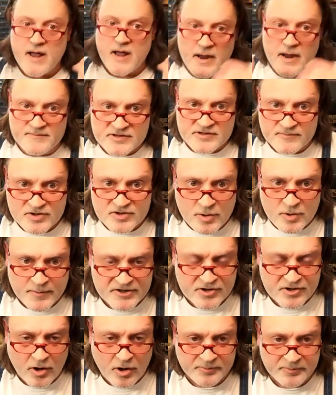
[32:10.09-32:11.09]
I'm some super
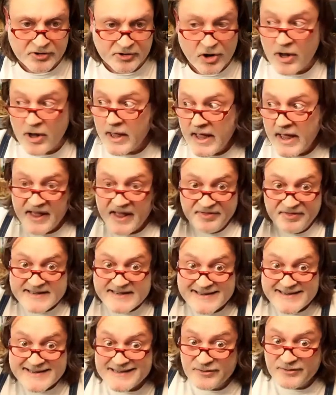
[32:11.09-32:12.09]
sculptor. This
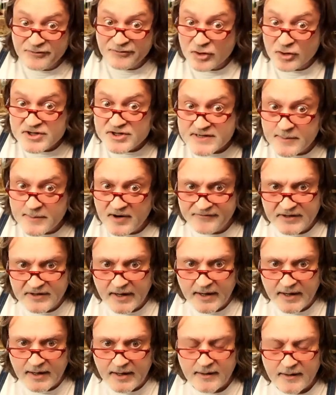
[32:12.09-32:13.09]
isn't the first time I've
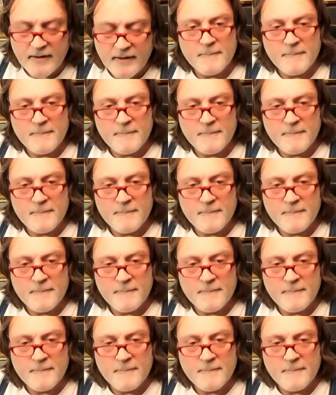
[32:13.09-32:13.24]
done it.